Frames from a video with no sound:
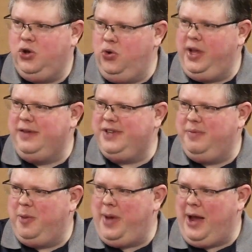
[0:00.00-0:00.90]
who gives him
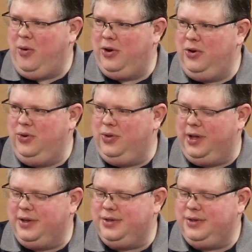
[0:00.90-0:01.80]
the power to do
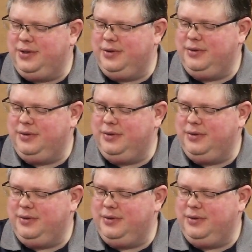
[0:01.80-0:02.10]
this?